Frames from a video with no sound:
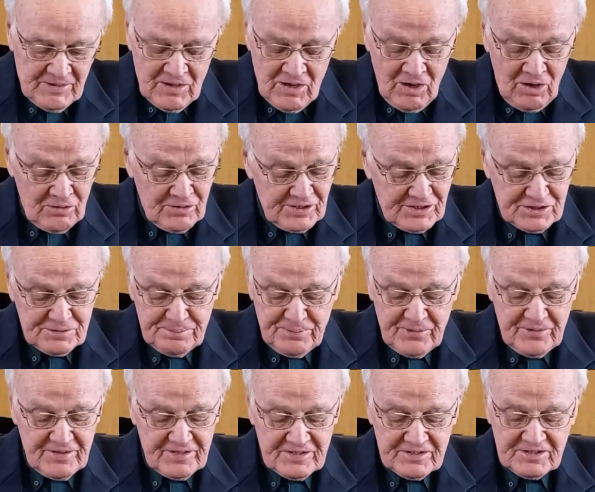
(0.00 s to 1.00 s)
Holy
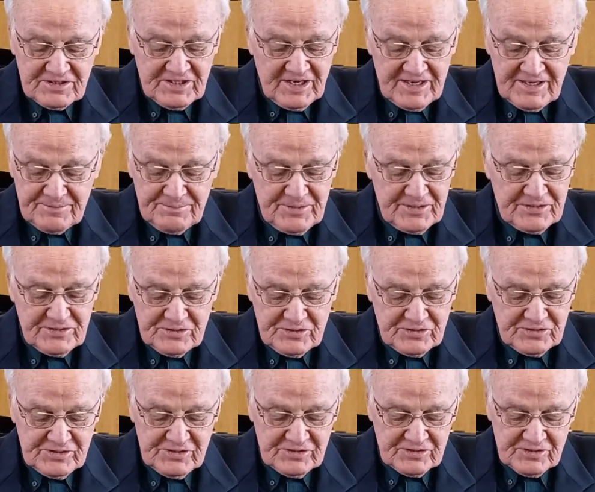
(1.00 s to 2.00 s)
Spirit, take me to
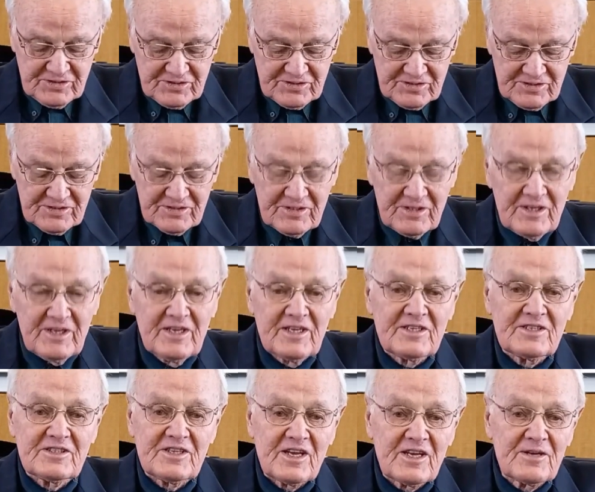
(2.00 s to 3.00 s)
Jesus.
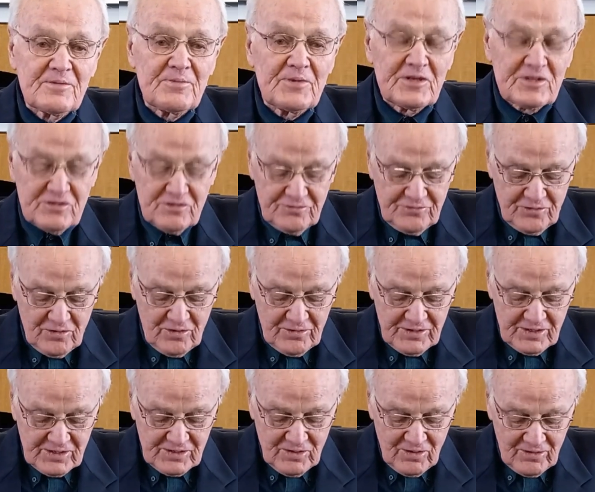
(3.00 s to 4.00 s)
Take me to
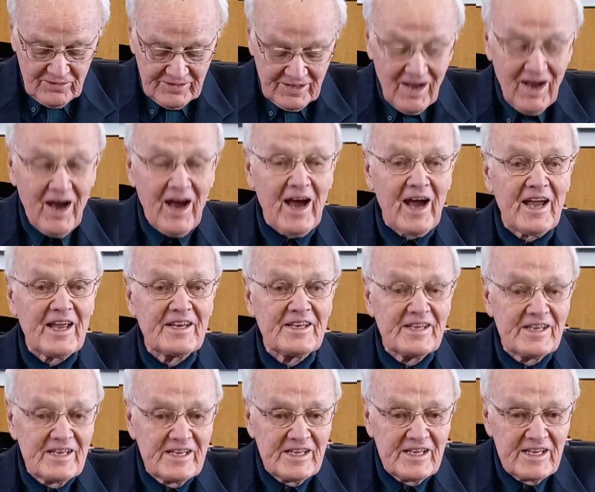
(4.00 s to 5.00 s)
Father God. I
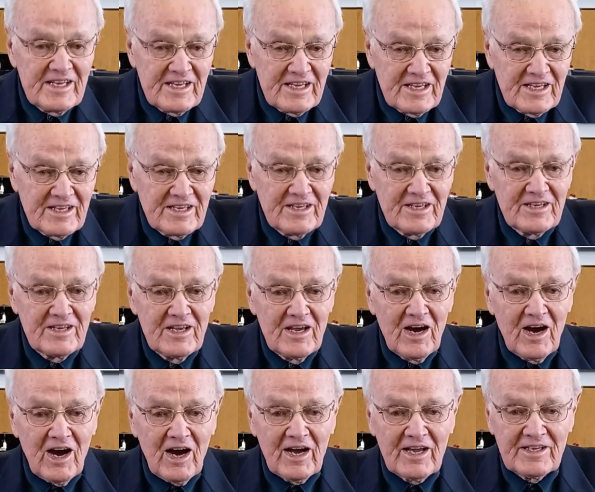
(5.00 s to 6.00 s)

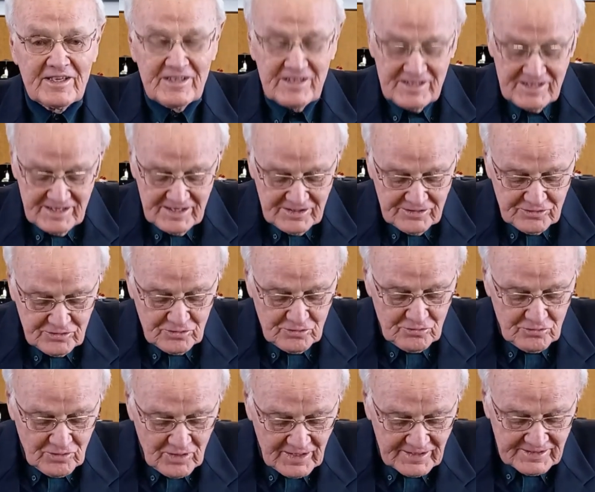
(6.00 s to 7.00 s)
need you
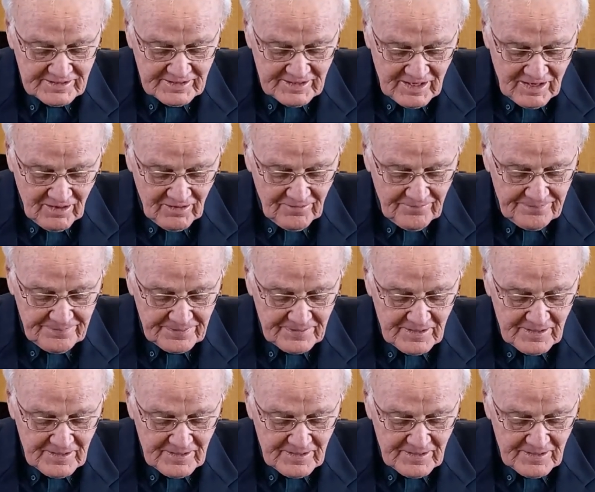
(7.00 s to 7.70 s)
right now.